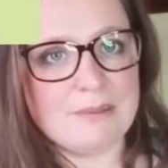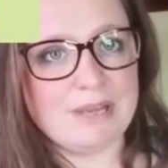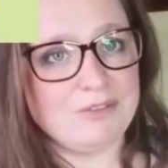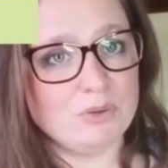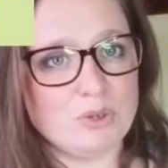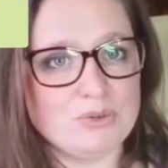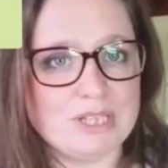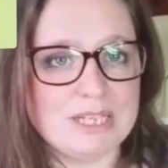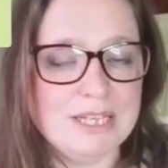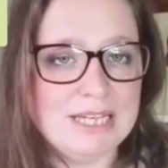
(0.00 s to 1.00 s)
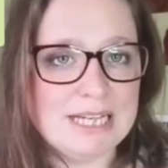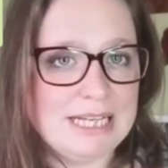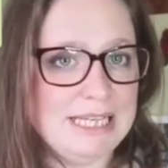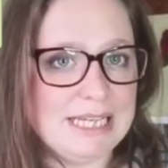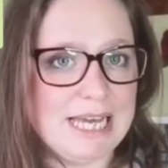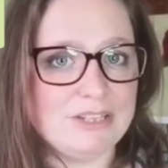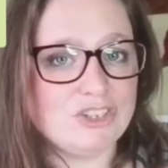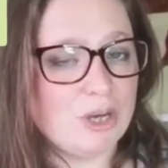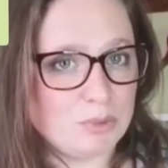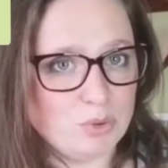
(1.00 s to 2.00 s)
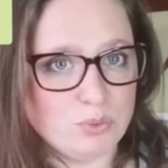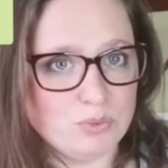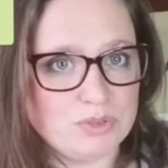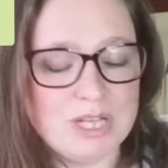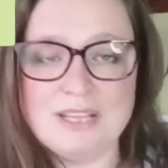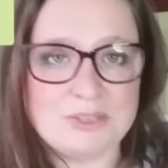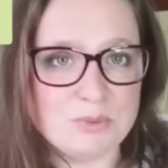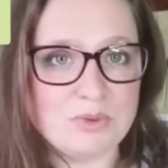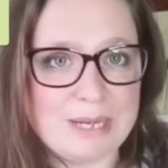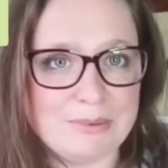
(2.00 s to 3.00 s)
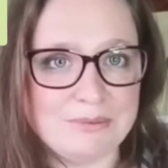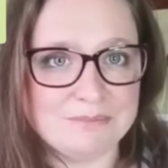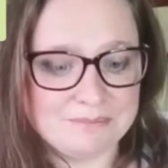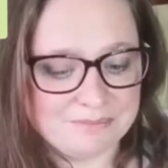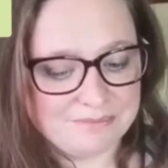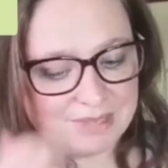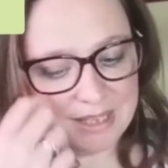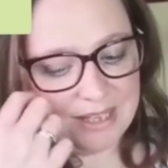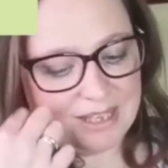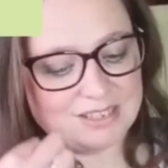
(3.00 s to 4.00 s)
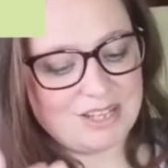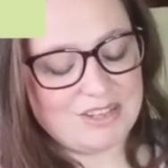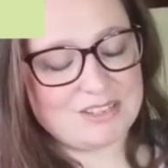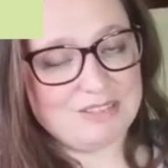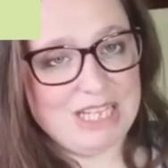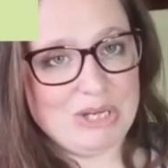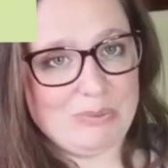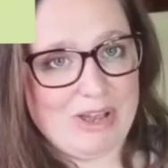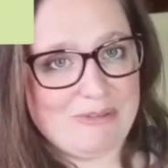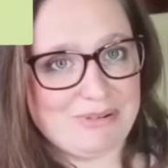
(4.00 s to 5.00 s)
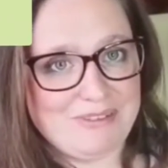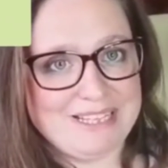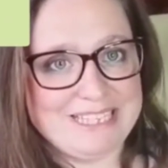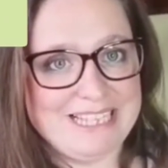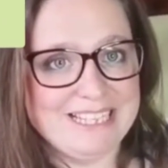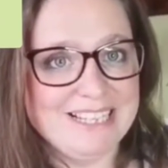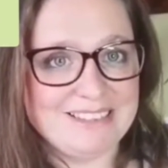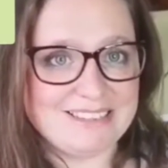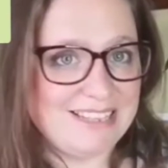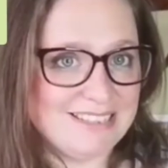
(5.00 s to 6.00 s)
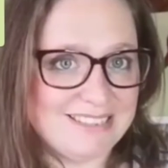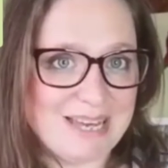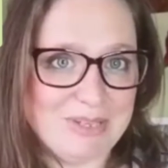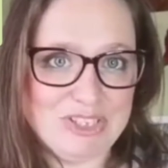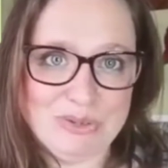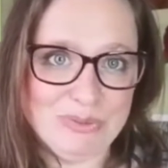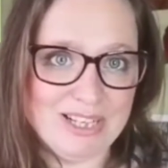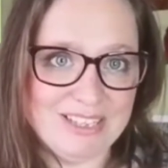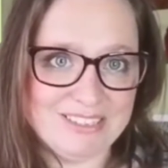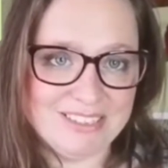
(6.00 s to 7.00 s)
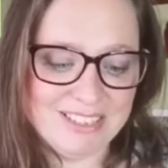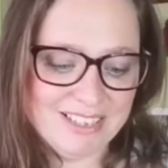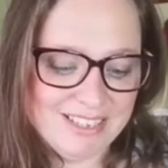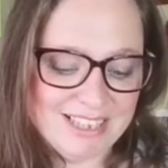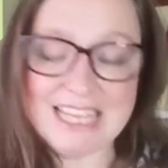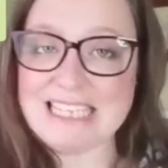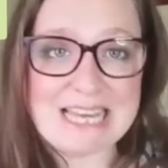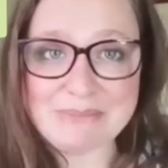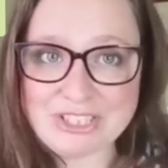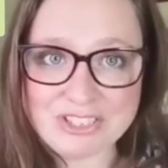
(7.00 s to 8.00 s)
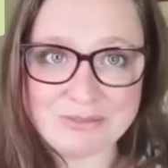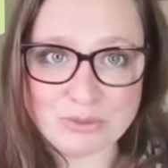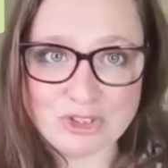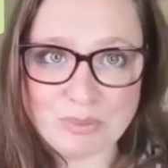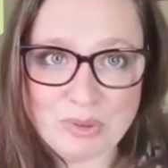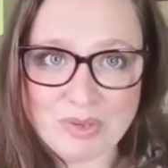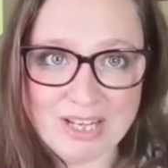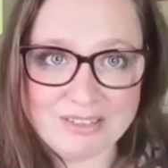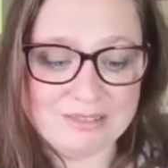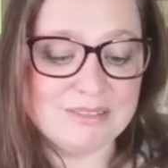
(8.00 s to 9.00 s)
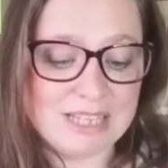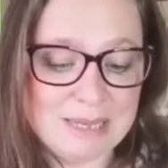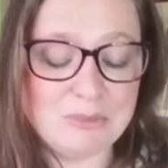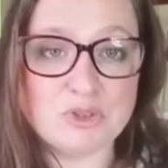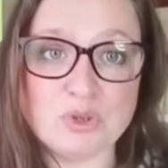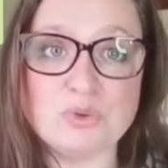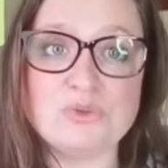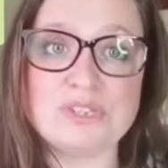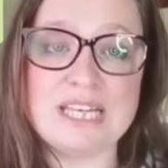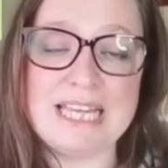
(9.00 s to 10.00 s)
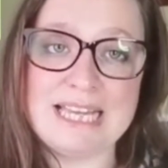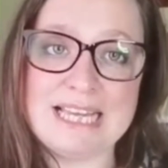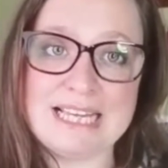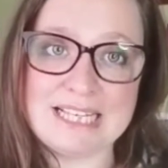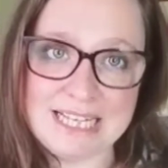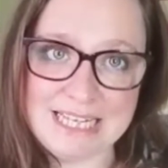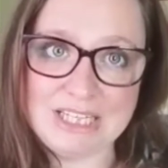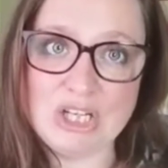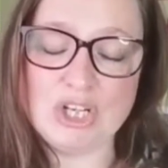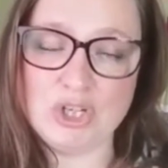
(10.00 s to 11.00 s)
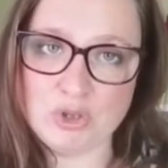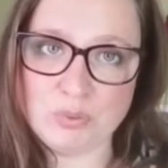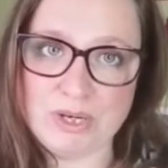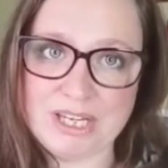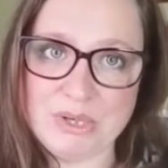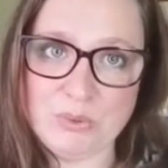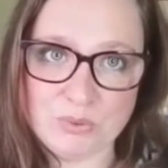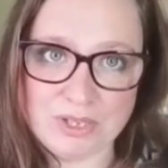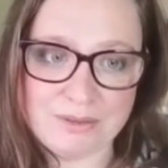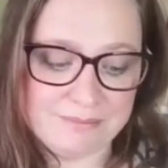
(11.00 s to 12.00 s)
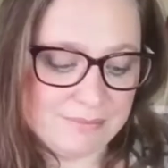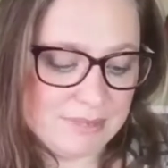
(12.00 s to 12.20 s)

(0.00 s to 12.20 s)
but if you're using clean and sharp tools, this will not happen. So that's a really good way of preventing disease damage in your garden, and damage full stop in your garden. Keep your tools in clean and good working order.